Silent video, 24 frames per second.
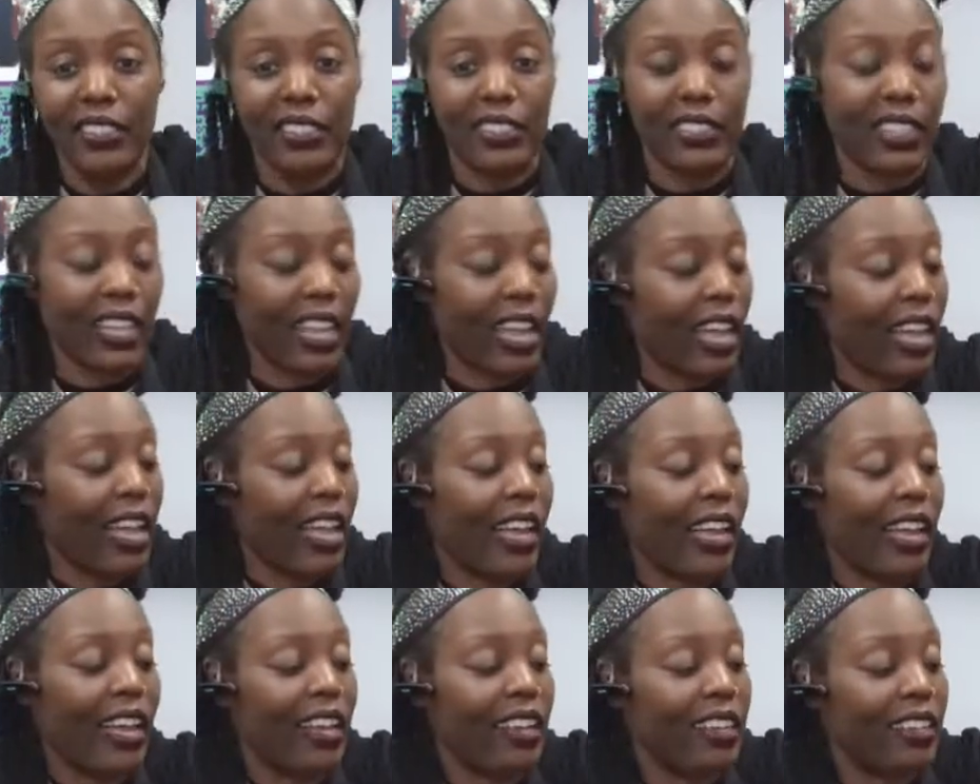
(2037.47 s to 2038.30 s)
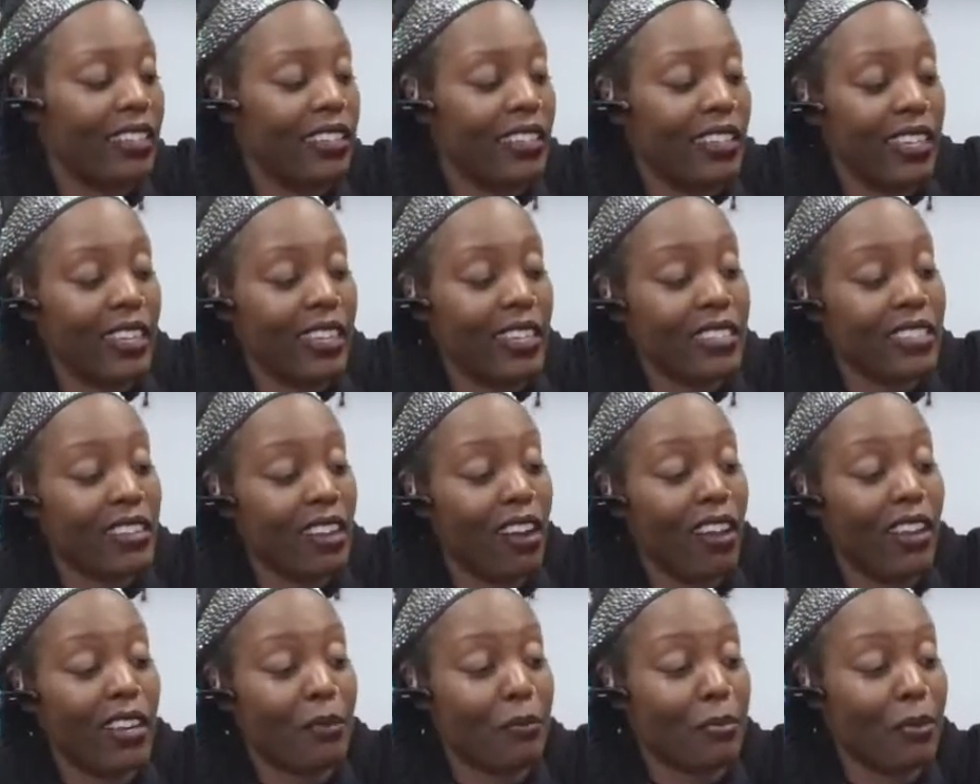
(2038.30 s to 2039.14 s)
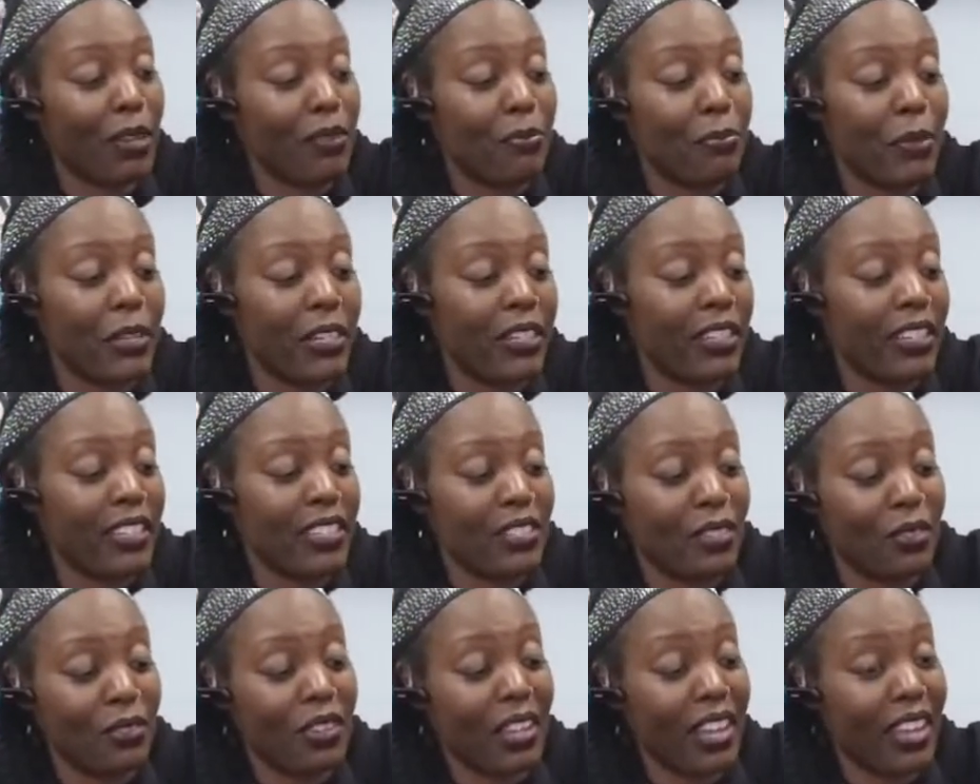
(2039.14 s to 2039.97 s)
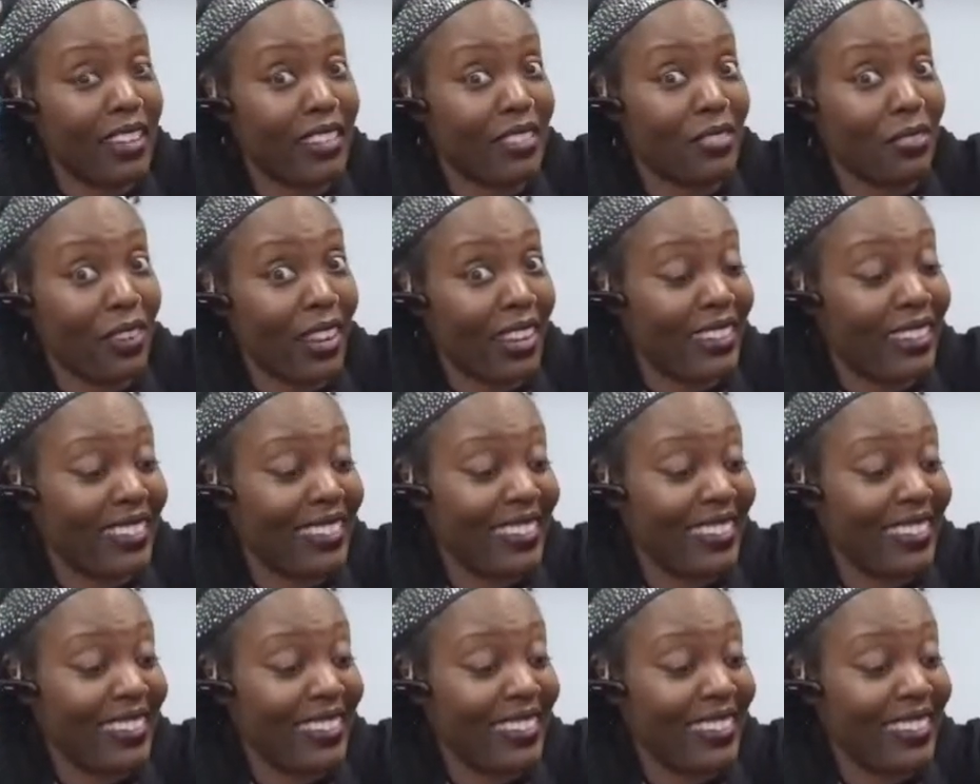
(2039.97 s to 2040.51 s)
Child, yeah, it's garlic breath, but it ain't so nice, right,